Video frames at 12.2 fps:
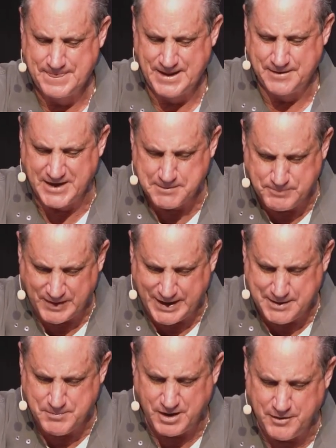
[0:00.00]
They
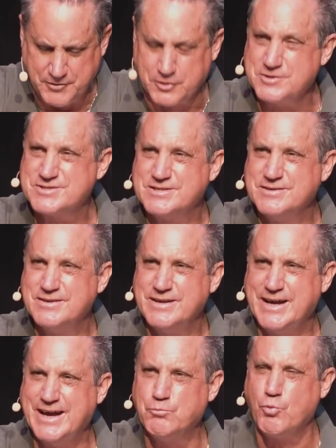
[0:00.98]
blame others.
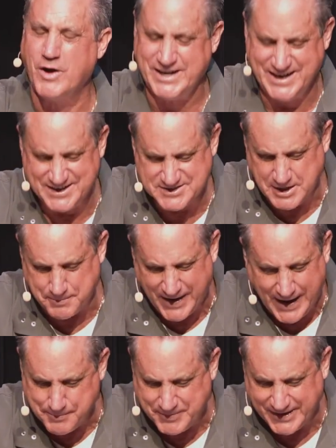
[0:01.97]
And what ends up
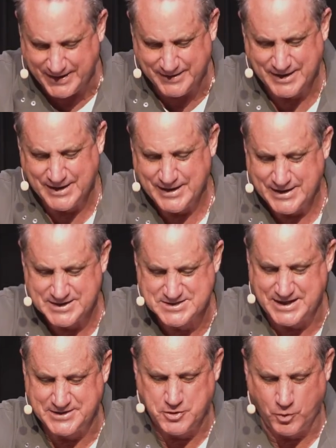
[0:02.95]
happening is
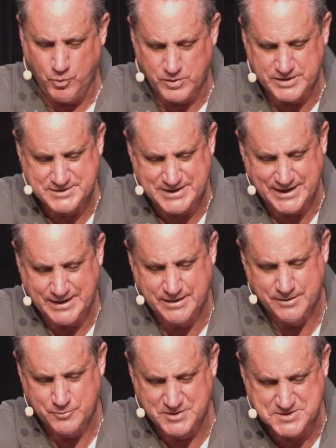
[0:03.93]
they don't want to take
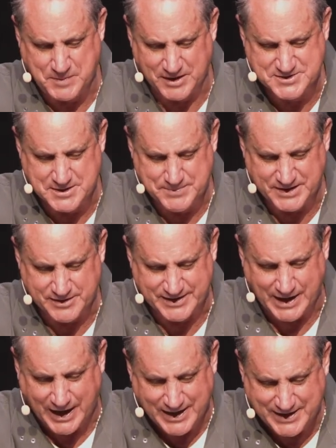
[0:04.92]

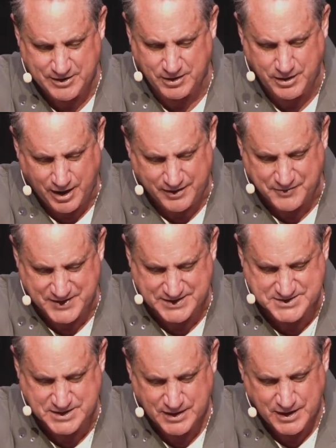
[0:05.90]
responsibility. I hear a lot of this.